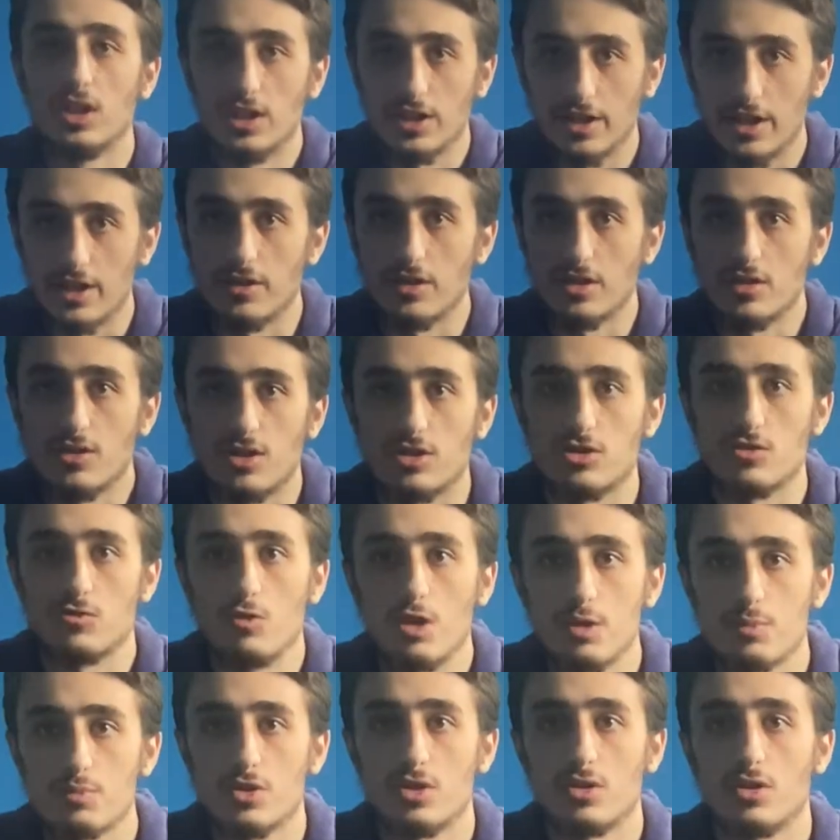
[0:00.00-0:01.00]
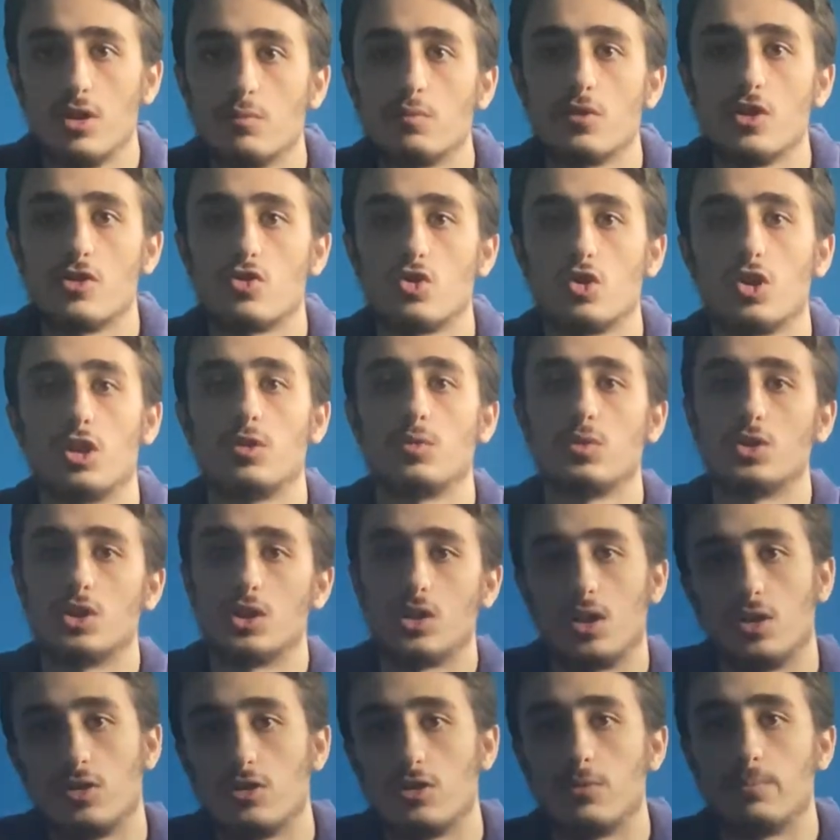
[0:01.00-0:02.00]
in the description of the trailer
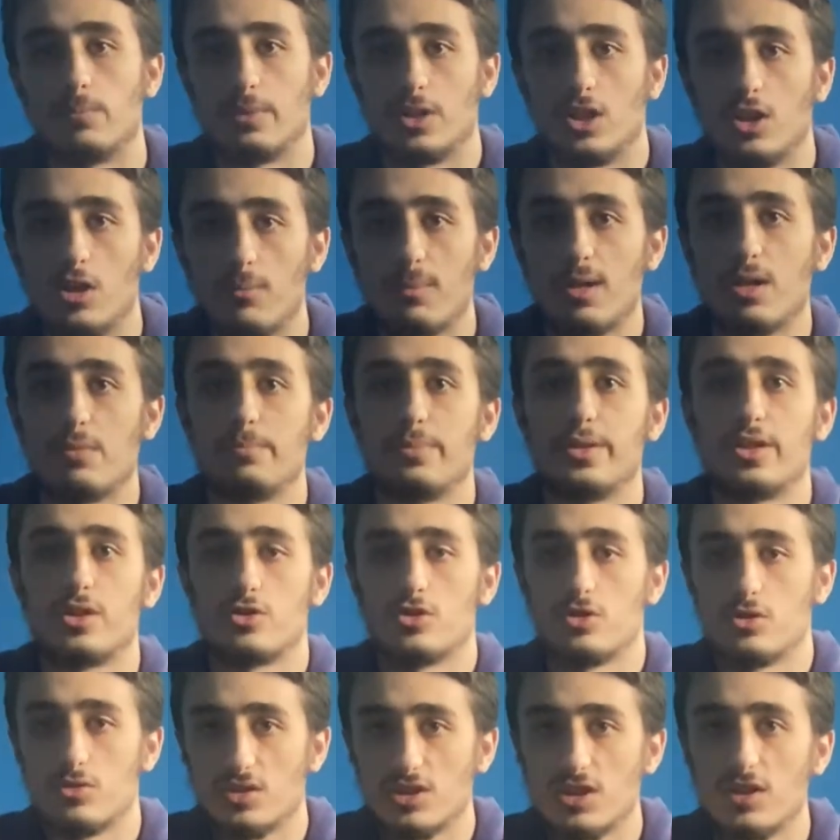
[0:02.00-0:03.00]
under Paramount Pictures'